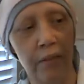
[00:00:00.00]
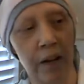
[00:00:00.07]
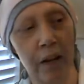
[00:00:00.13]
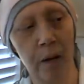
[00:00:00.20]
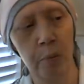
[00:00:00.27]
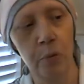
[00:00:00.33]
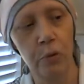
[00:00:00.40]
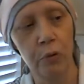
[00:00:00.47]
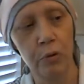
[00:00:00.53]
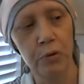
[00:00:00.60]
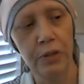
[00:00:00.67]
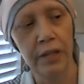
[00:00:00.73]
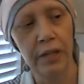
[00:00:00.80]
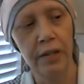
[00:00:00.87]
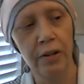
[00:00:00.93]
I had a
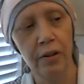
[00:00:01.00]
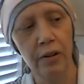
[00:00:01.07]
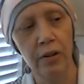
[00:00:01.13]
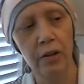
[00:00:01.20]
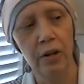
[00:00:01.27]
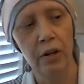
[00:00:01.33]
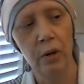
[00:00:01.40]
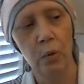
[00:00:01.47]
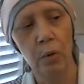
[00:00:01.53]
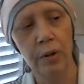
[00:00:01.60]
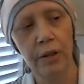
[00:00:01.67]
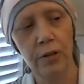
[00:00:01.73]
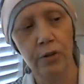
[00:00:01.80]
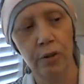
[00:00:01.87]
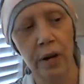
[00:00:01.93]
bruise here where
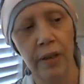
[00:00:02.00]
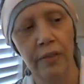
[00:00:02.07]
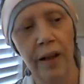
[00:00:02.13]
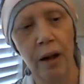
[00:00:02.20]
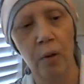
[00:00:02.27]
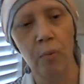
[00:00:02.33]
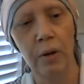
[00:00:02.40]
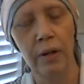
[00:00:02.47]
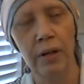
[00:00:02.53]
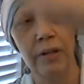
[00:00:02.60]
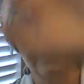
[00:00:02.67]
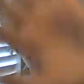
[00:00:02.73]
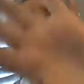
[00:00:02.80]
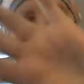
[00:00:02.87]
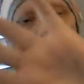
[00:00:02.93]
they tried that one. It
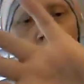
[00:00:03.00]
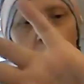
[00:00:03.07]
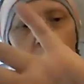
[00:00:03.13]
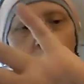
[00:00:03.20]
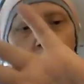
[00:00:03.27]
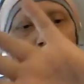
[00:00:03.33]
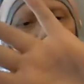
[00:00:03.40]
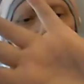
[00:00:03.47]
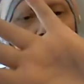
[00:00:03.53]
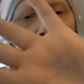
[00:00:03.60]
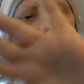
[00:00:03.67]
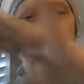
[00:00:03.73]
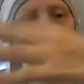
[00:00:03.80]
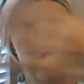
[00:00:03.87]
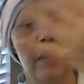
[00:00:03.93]
didn't work.
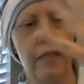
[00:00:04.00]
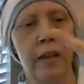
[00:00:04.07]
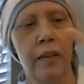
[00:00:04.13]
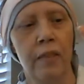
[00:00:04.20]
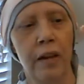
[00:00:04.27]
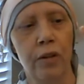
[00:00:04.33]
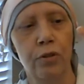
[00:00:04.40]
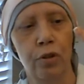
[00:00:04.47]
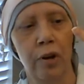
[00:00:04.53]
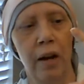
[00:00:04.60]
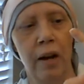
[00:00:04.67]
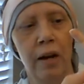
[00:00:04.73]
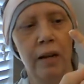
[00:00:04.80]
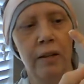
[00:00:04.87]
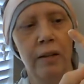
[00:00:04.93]
And then they
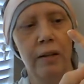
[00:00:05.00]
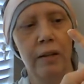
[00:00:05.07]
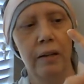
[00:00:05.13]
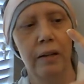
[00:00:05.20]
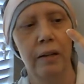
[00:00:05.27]
tried